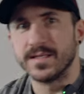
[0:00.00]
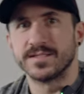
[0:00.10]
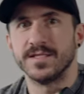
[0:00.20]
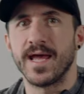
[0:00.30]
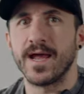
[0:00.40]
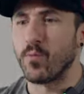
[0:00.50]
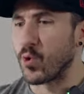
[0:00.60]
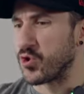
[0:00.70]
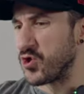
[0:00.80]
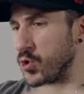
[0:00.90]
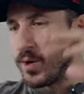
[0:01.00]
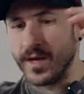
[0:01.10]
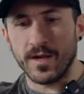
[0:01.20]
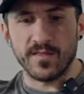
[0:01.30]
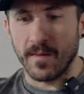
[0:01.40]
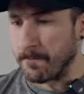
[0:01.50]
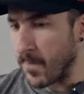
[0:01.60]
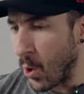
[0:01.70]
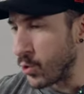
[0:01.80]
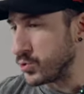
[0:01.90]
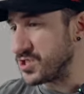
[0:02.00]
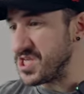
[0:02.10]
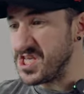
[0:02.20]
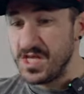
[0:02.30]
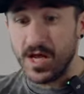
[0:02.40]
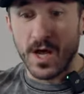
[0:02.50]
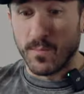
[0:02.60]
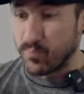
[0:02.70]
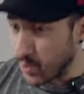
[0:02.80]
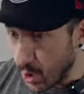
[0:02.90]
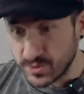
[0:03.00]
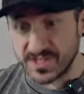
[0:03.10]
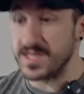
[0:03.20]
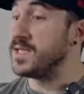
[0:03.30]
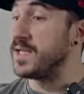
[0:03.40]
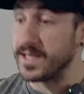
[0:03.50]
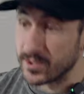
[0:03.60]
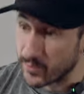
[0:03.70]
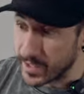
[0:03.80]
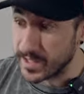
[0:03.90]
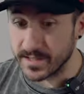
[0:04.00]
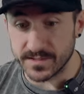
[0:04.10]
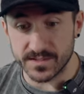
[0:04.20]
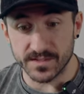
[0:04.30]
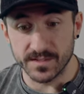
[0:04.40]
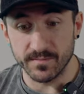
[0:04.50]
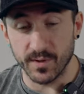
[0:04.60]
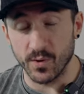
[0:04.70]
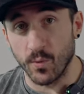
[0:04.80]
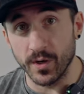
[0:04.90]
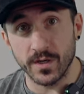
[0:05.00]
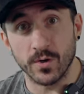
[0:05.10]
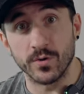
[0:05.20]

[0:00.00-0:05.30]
And today we're doing the Hormozi protein ingredients by the one and